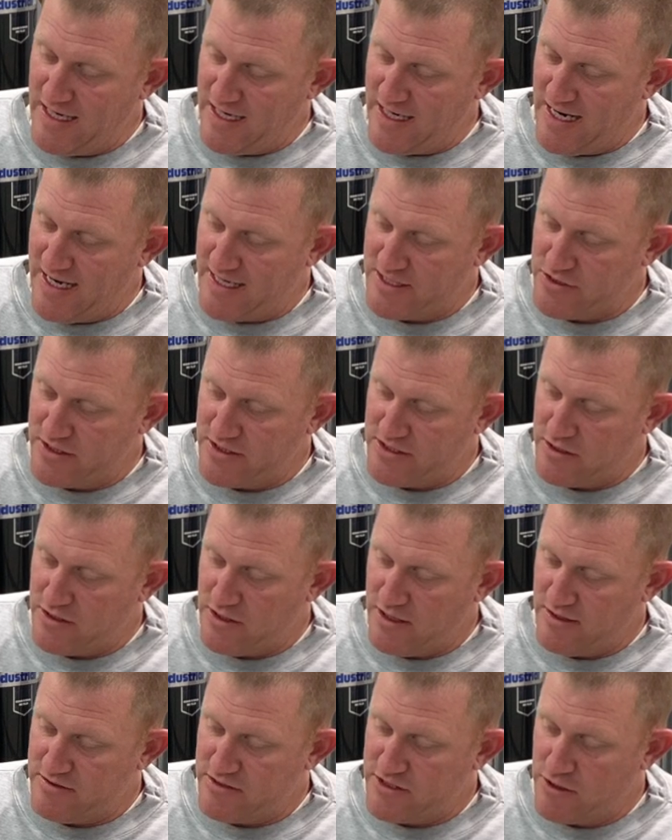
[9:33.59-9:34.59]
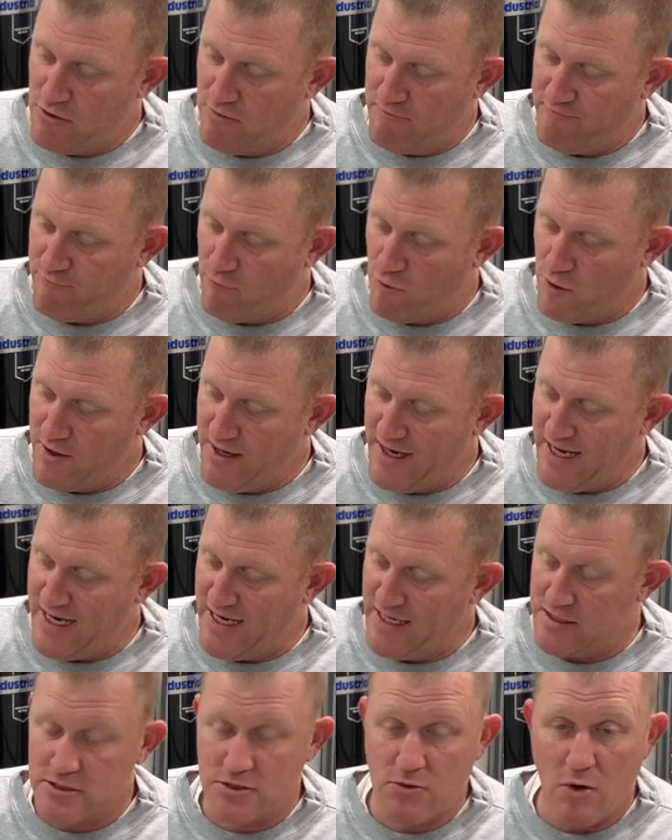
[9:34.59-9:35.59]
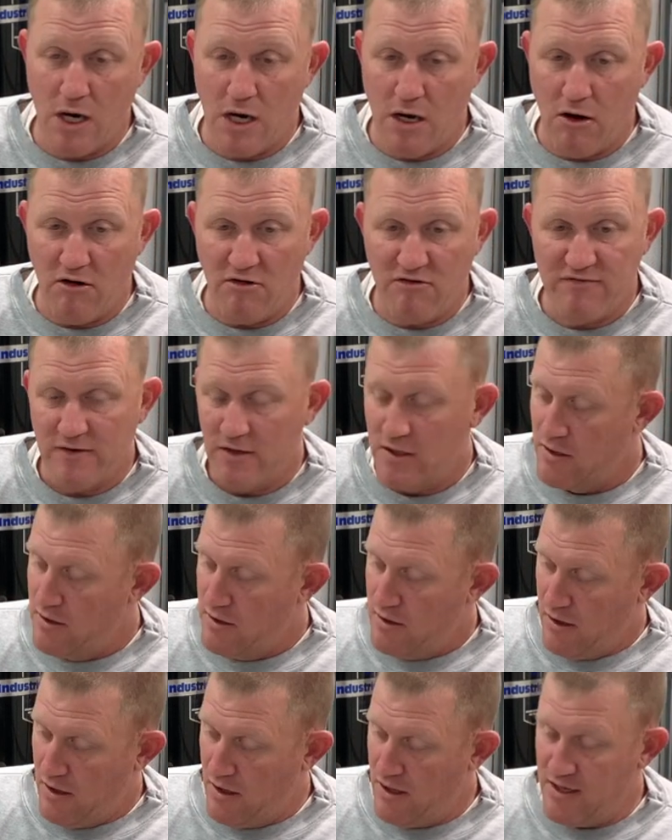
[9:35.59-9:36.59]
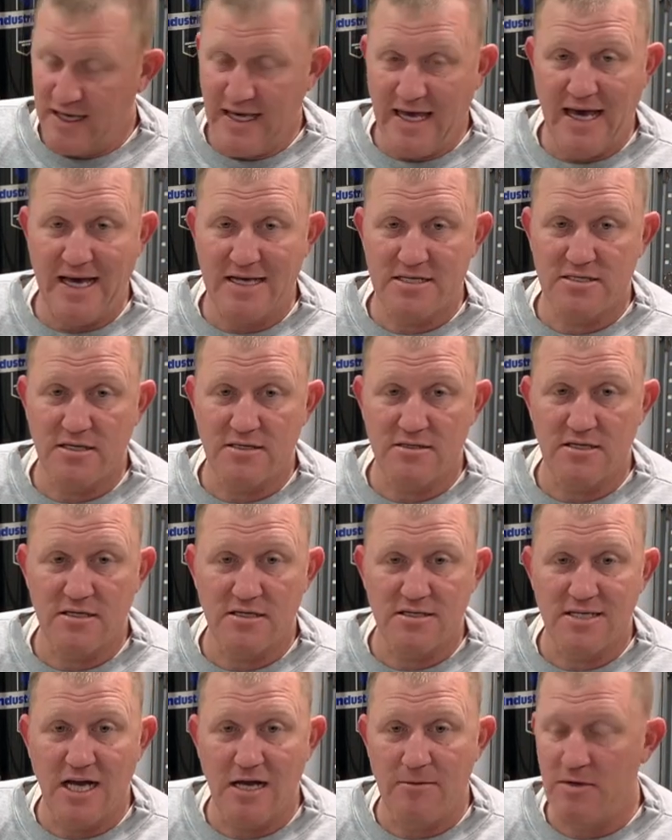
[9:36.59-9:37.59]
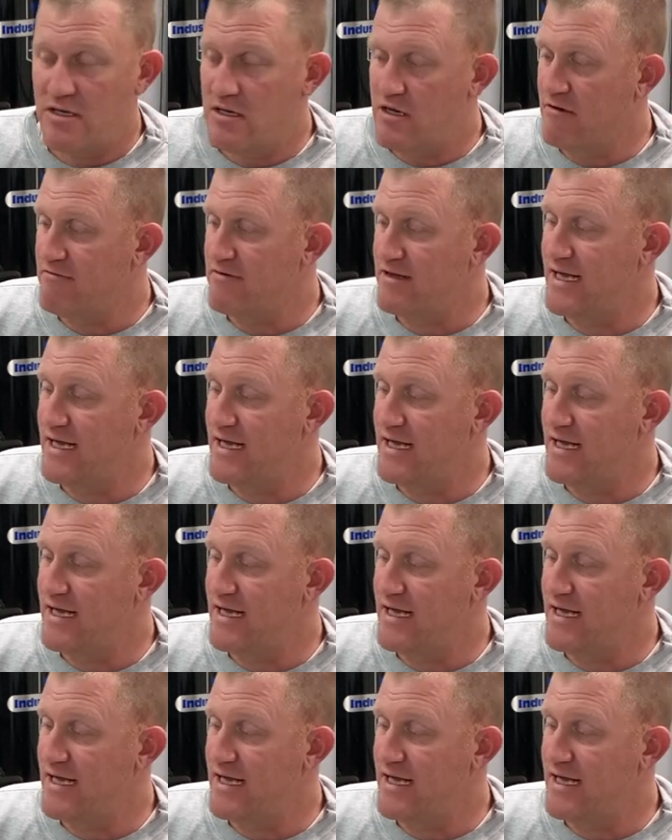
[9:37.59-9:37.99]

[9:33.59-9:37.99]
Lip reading: It actually is 0, 4, 8, and 12 cast into the timing cover.